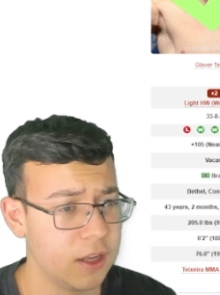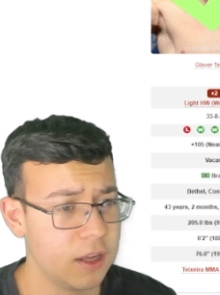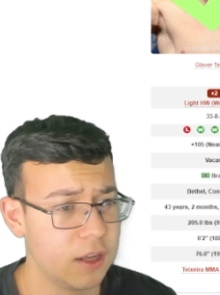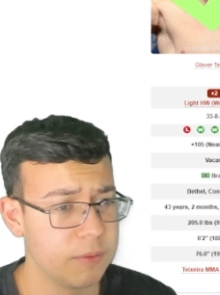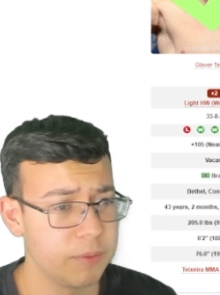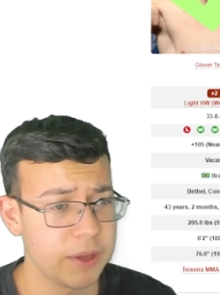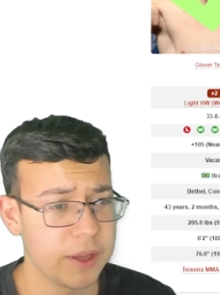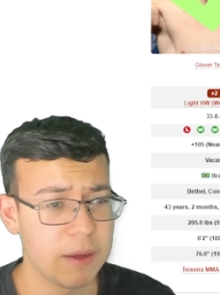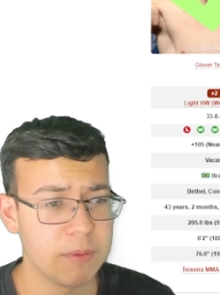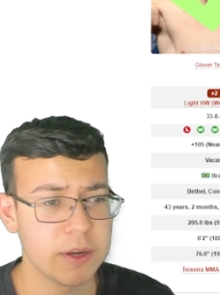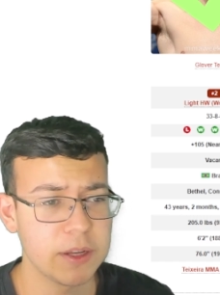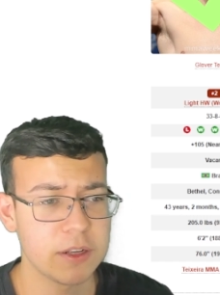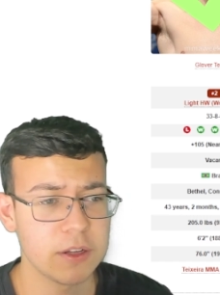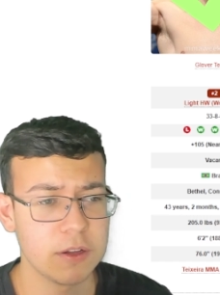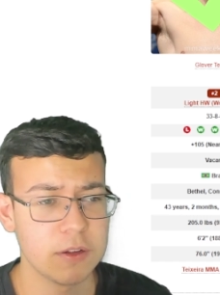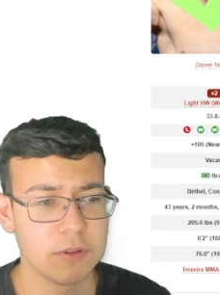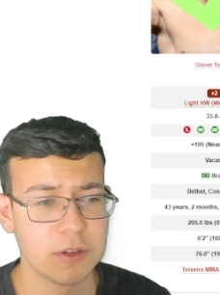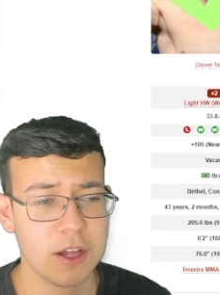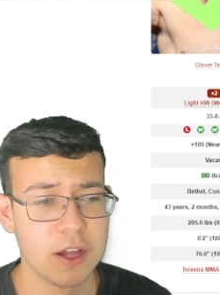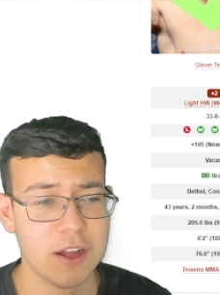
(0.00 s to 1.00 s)
But yeah, I'm
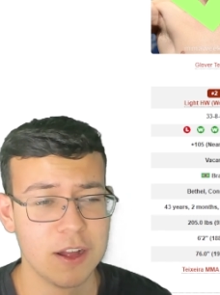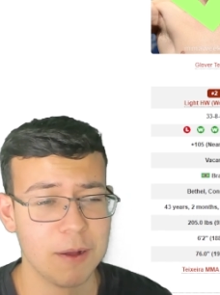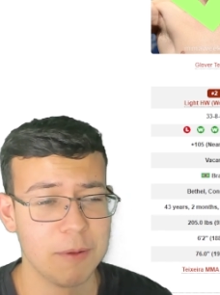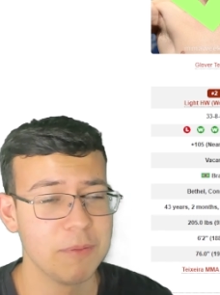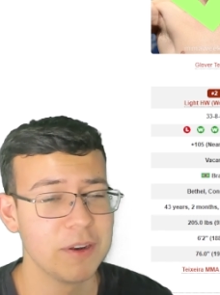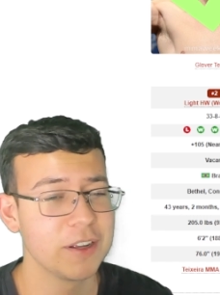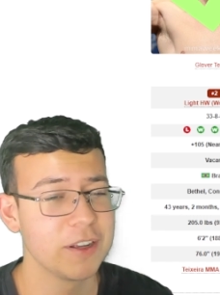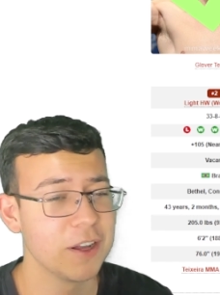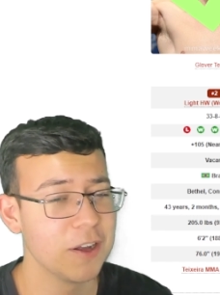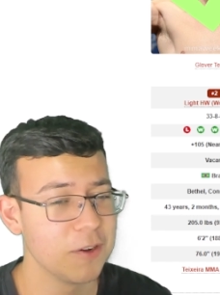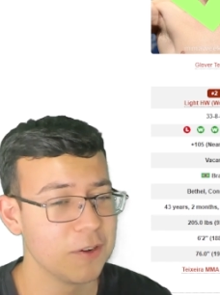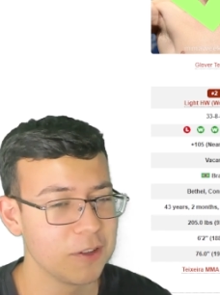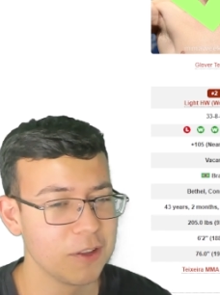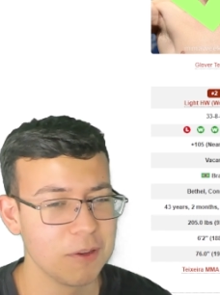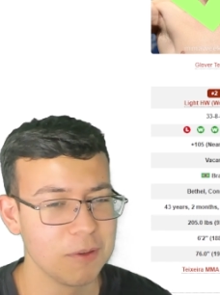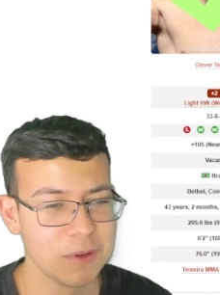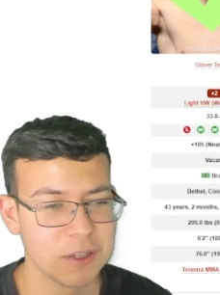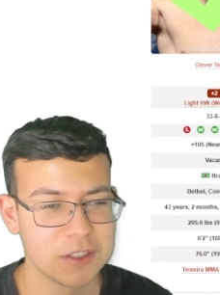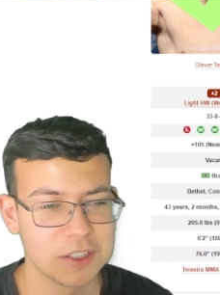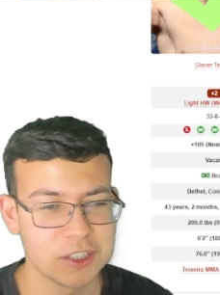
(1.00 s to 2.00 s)
gonna go
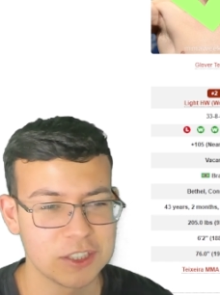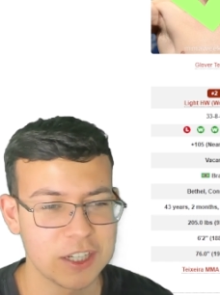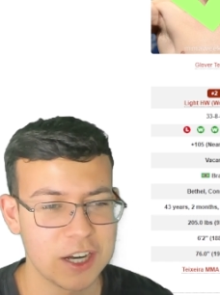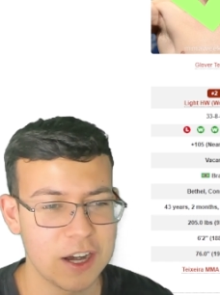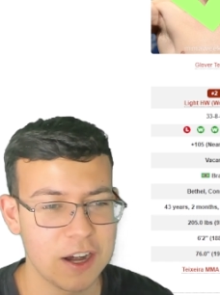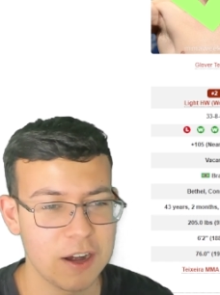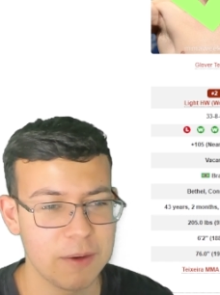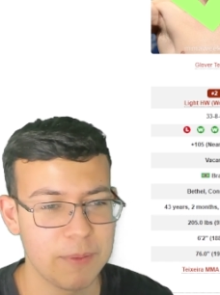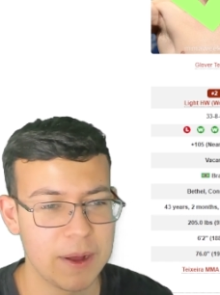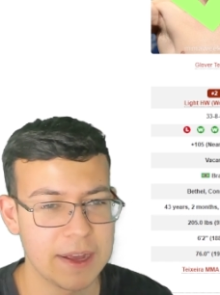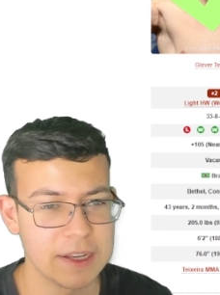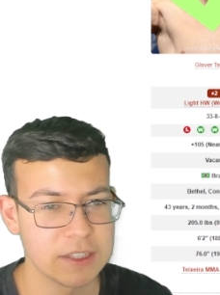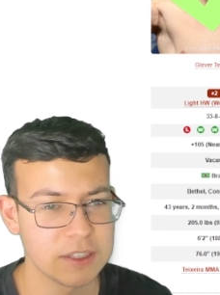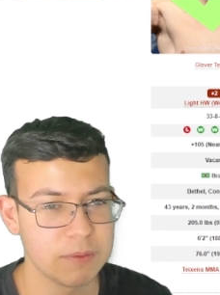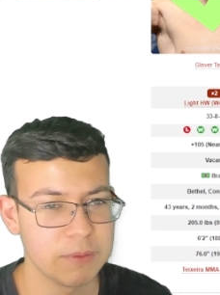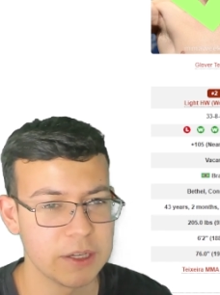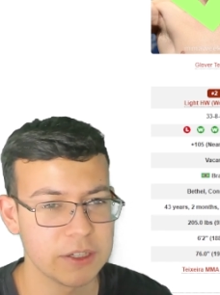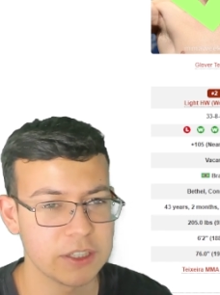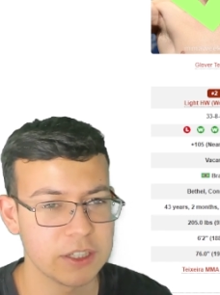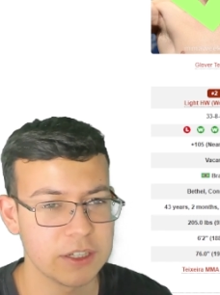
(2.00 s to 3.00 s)
Gilbert Teixeira by
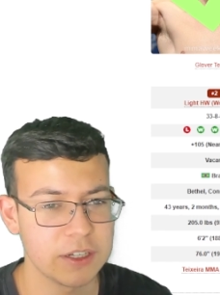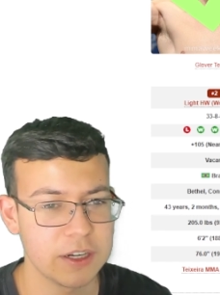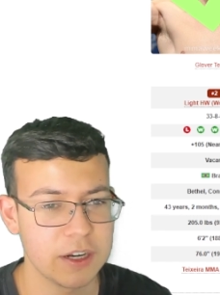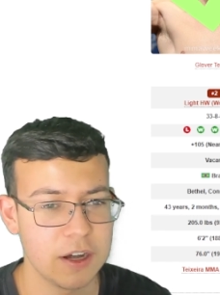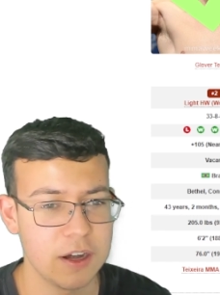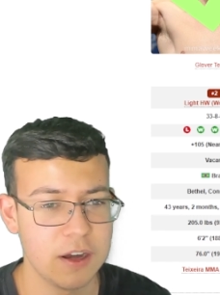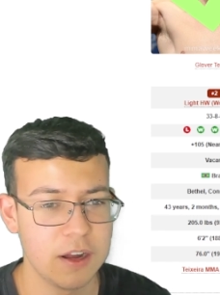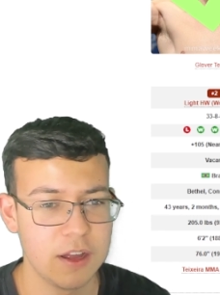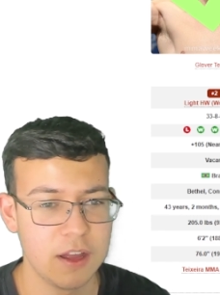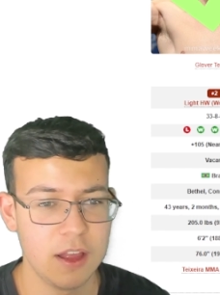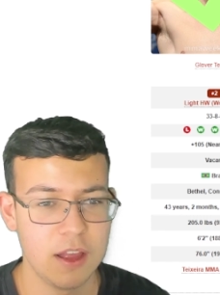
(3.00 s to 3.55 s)
submission here.